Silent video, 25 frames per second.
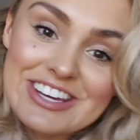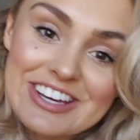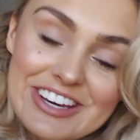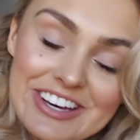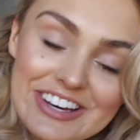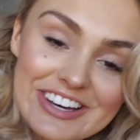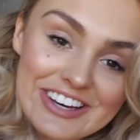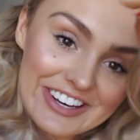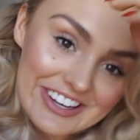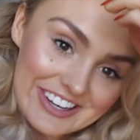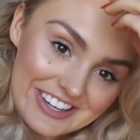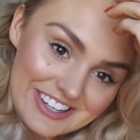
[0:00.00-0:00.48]

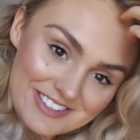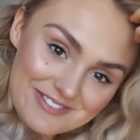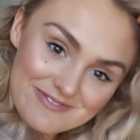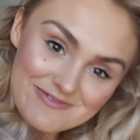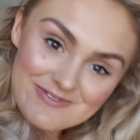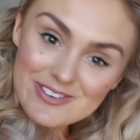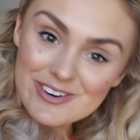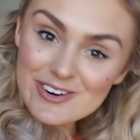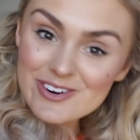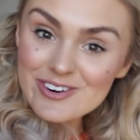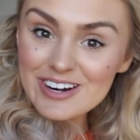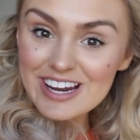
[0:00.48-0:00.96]
Good
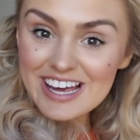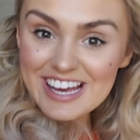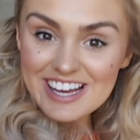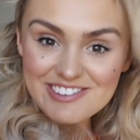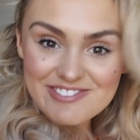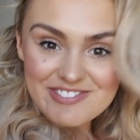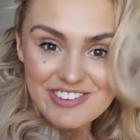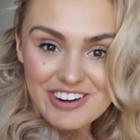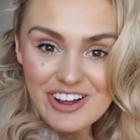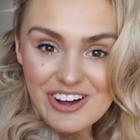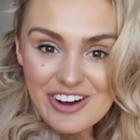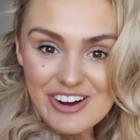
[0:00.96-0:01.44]

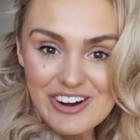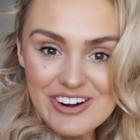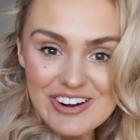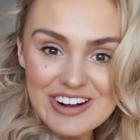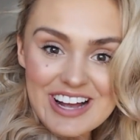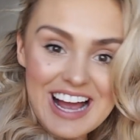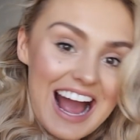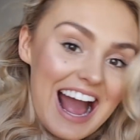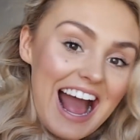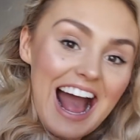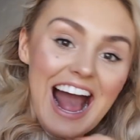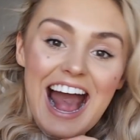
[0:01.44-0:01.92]
morning
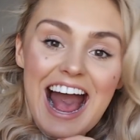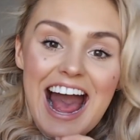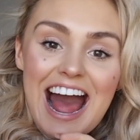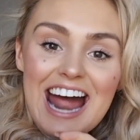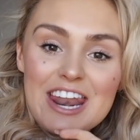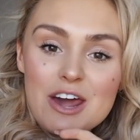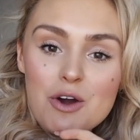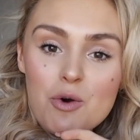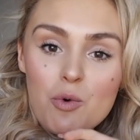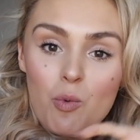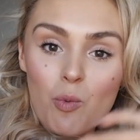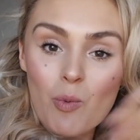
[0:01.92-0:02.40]
vlog
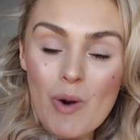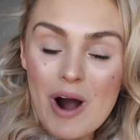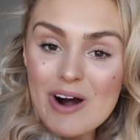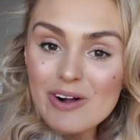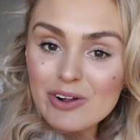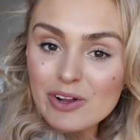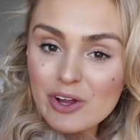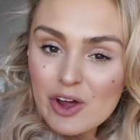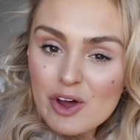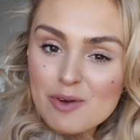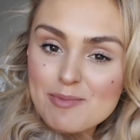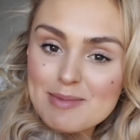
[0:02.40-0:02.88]
and
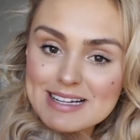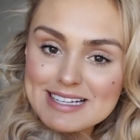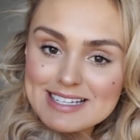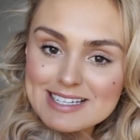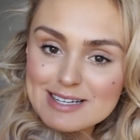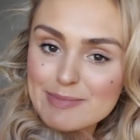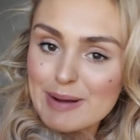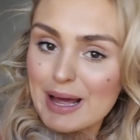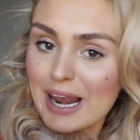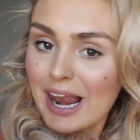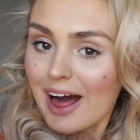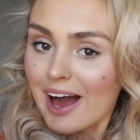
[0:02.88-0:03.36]
welcome
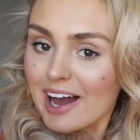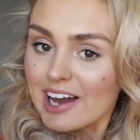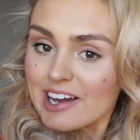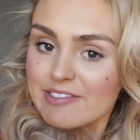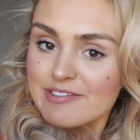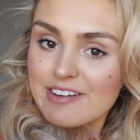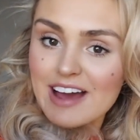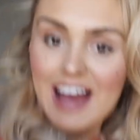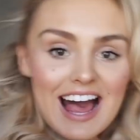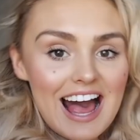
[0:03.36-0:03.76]
to my life.